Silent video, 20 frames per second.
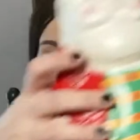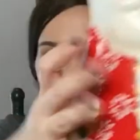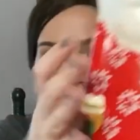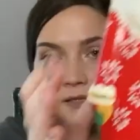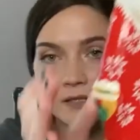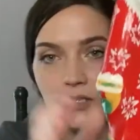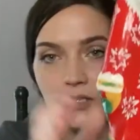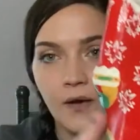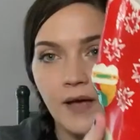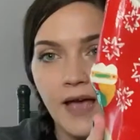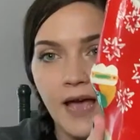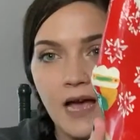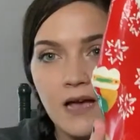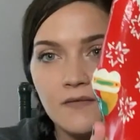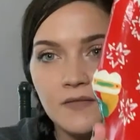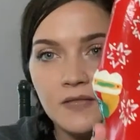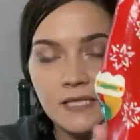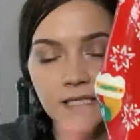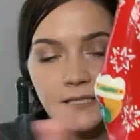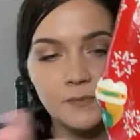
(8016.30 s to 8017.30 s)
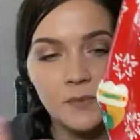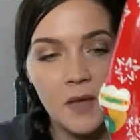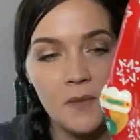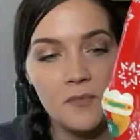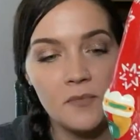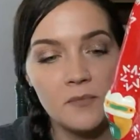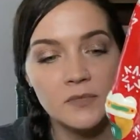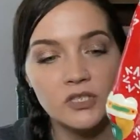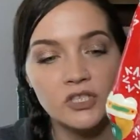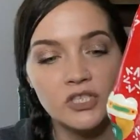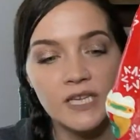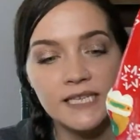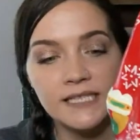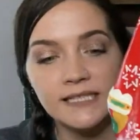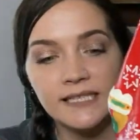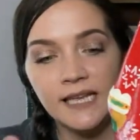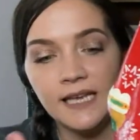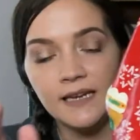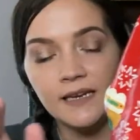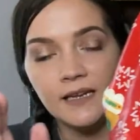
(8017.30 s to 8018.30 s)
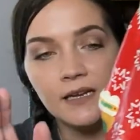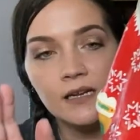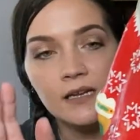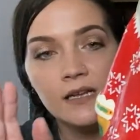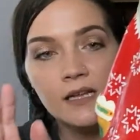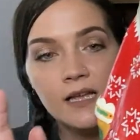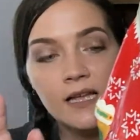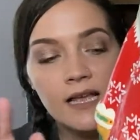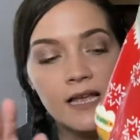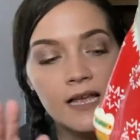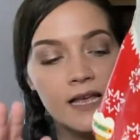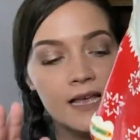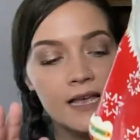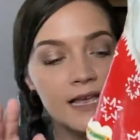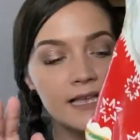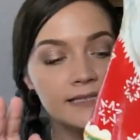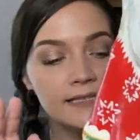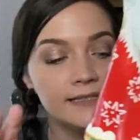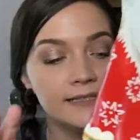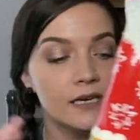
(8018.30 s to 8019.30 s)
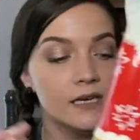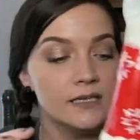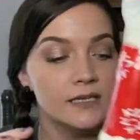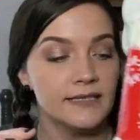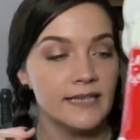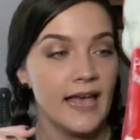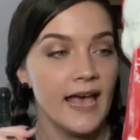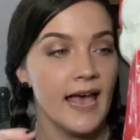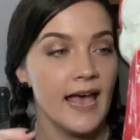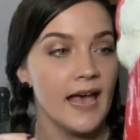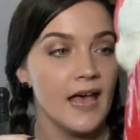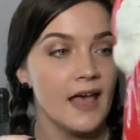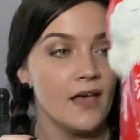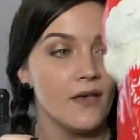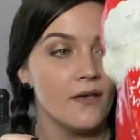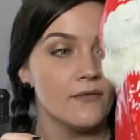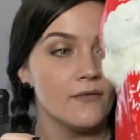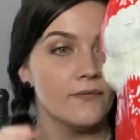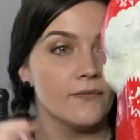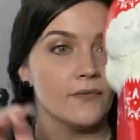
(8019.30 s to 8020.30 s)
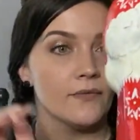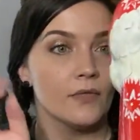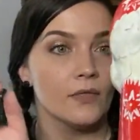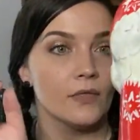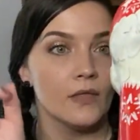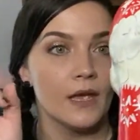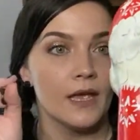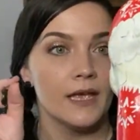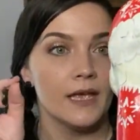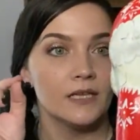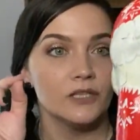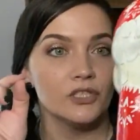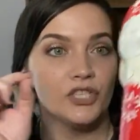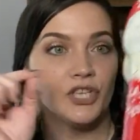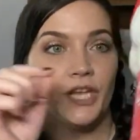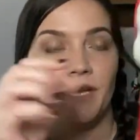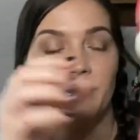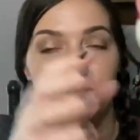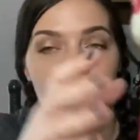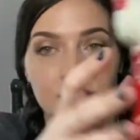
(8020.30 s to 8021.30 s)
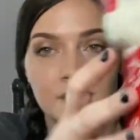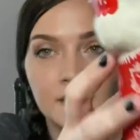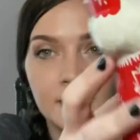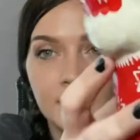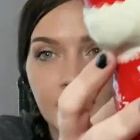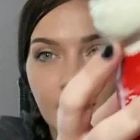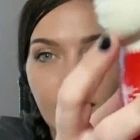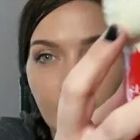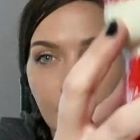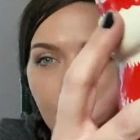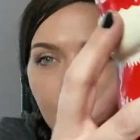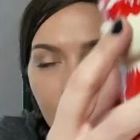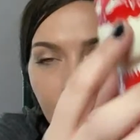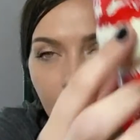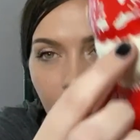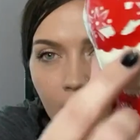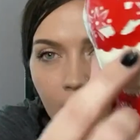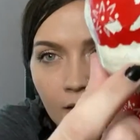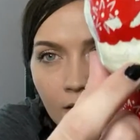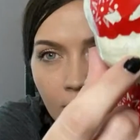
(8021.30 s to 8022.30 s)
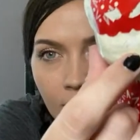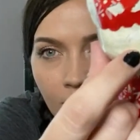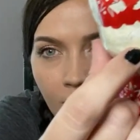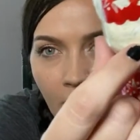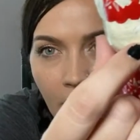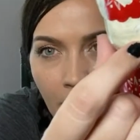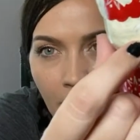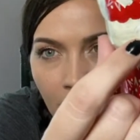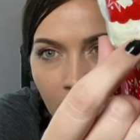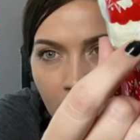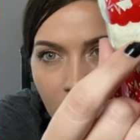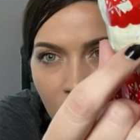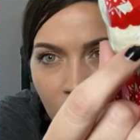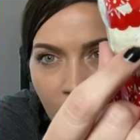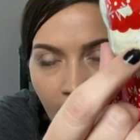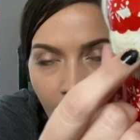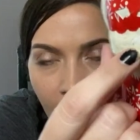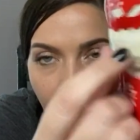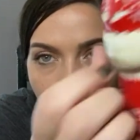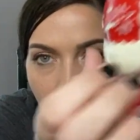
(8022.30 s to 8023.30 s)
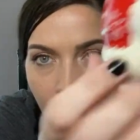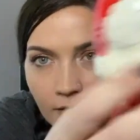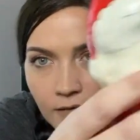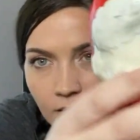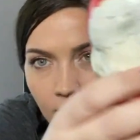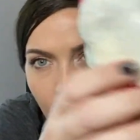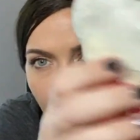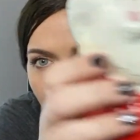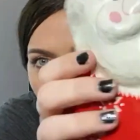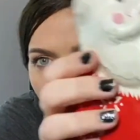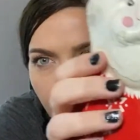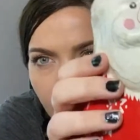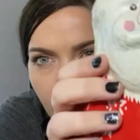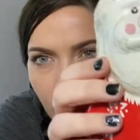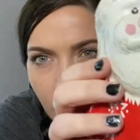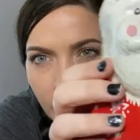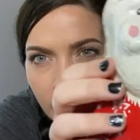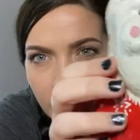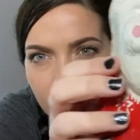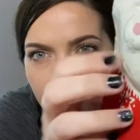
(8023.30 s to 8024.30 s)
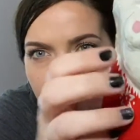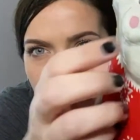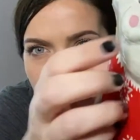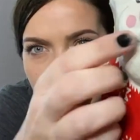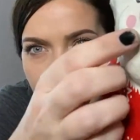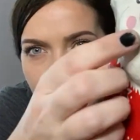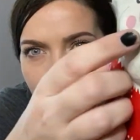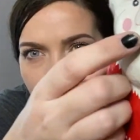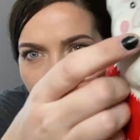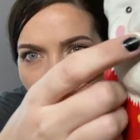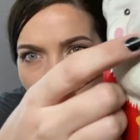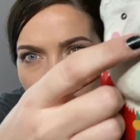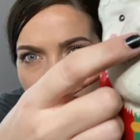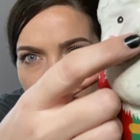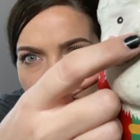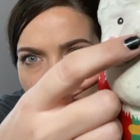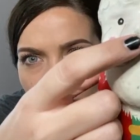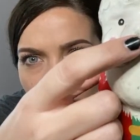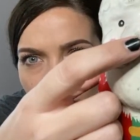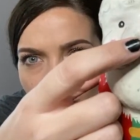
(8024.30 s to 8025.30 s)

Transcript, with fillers: So I have this paper mache Santa. It does have like chips in the paper mache. Like you can see on his little